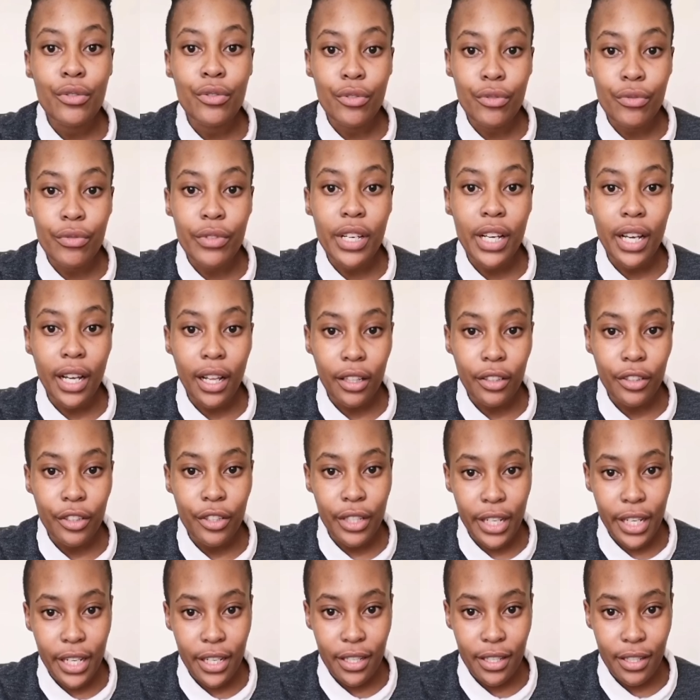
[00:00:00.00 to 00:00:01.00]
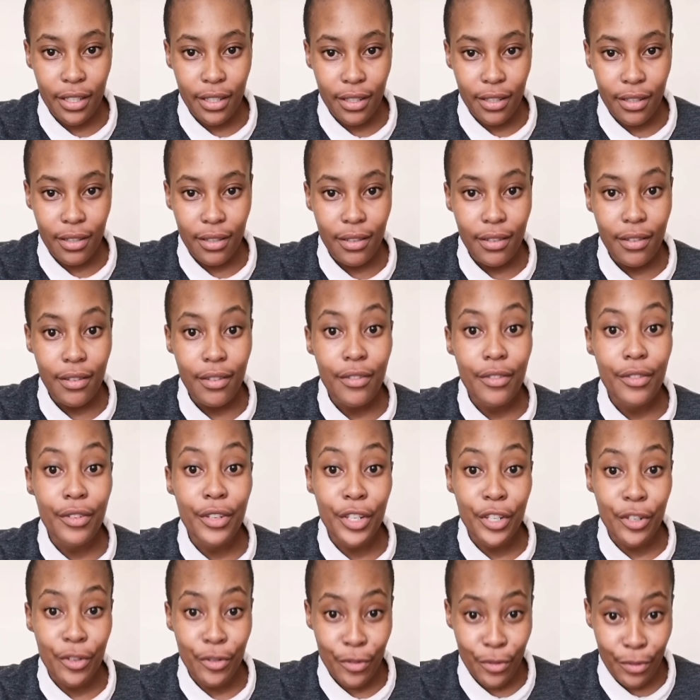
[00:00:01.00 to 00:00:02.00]
to do the calculation.
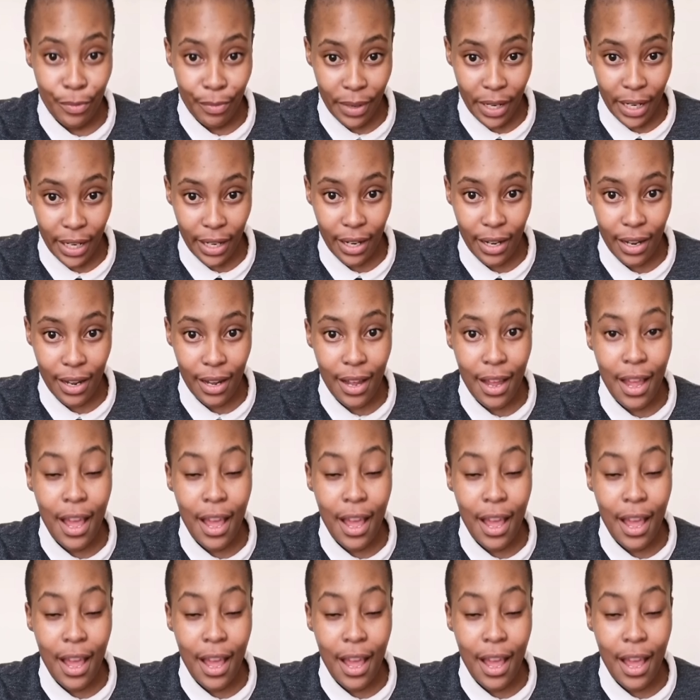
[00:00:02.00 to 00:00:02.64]
Regrouping.